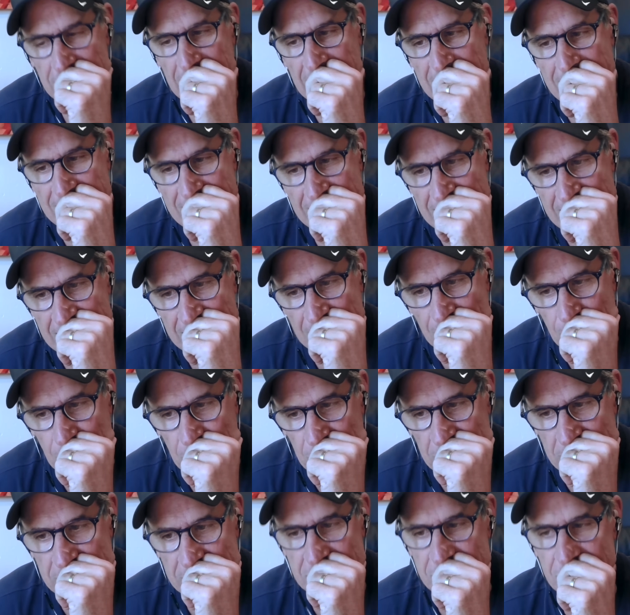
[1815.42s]
I think, a
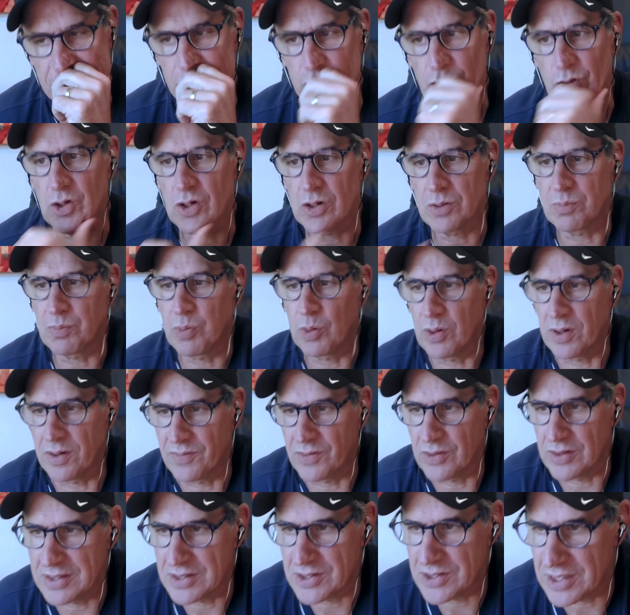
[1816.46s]
pretty strong point of
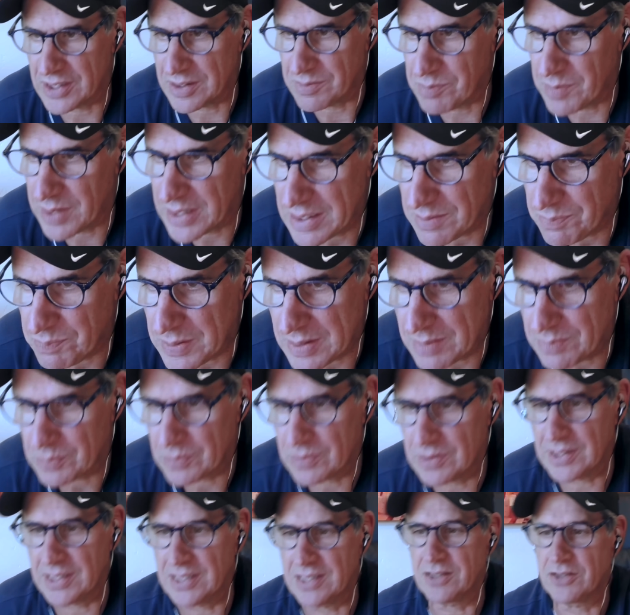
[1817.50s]
view. He said many
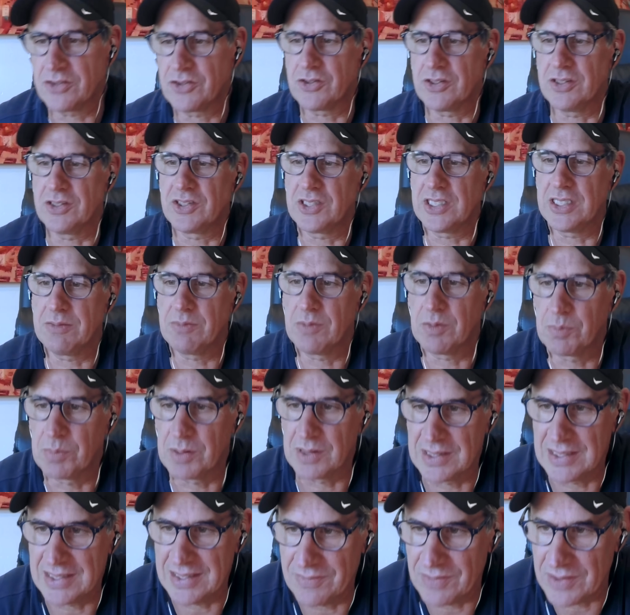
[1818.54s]
people in the industry seem to
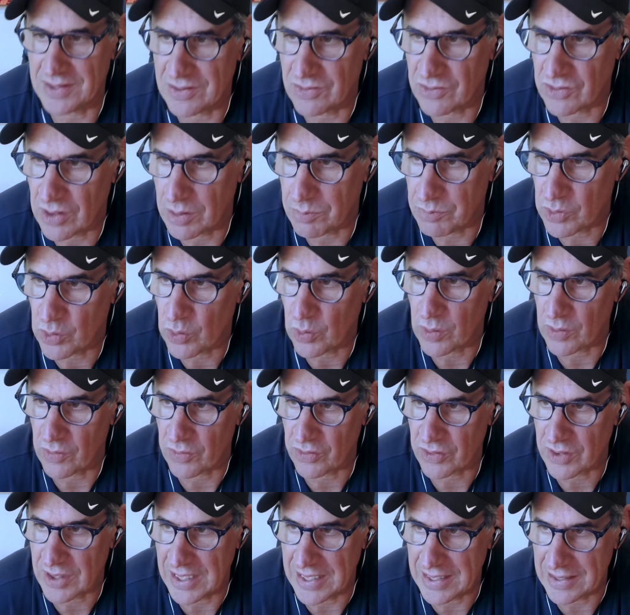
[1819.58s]
believe in some sort
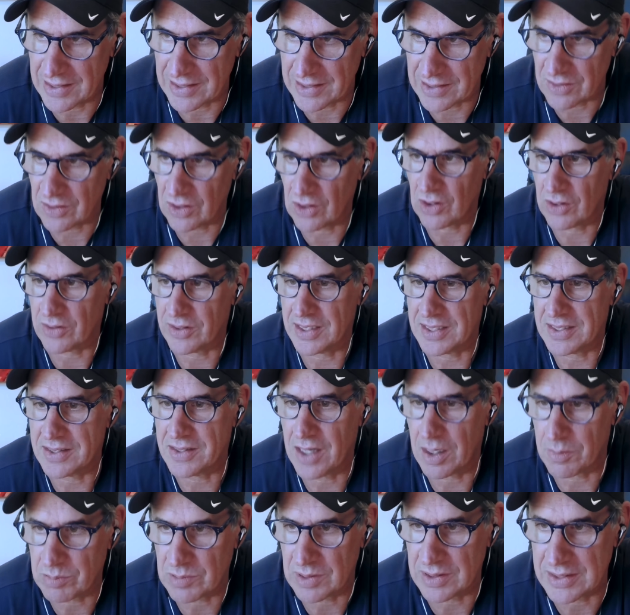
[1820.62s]
of scaling law that
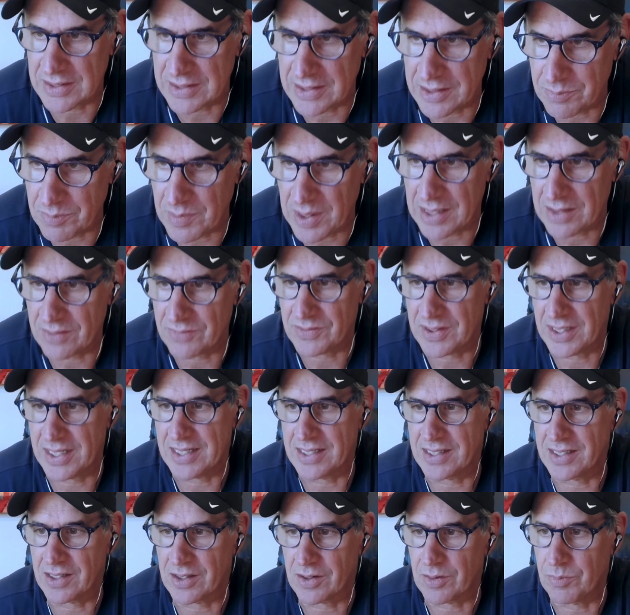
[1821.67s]
doubling the amount of
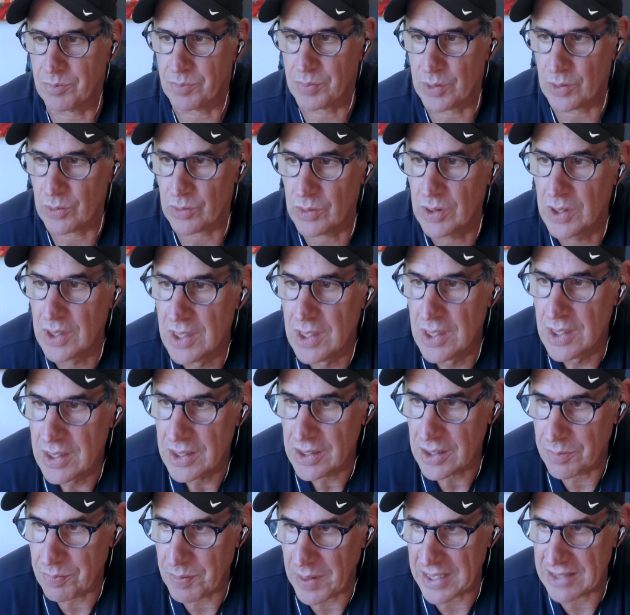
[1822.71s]
data and compute
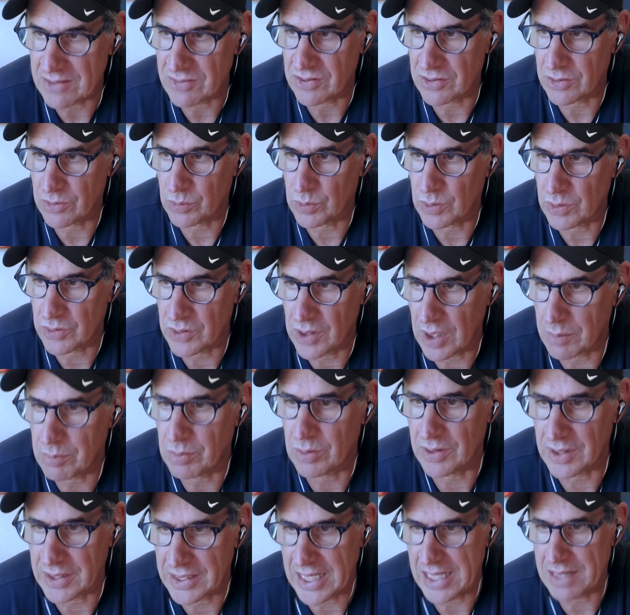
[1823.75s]
capacity will
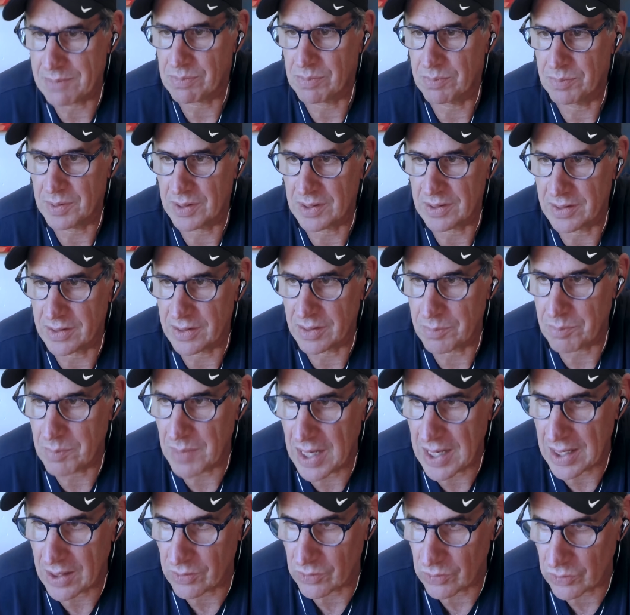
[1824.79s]
double the capability of the
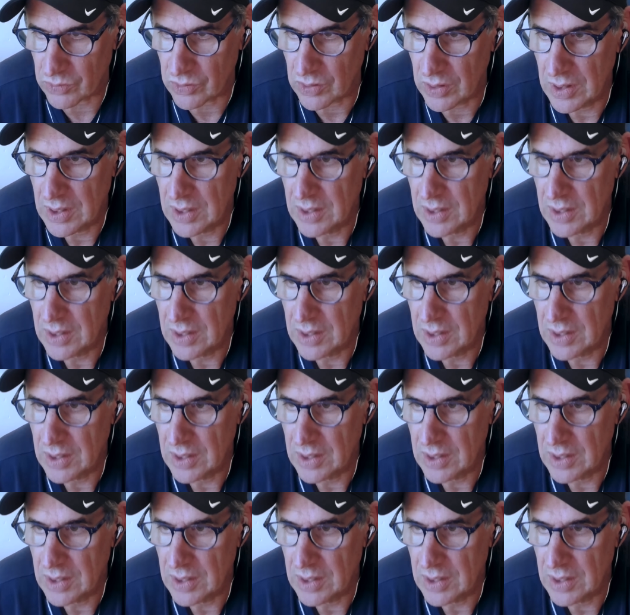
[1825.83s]
models.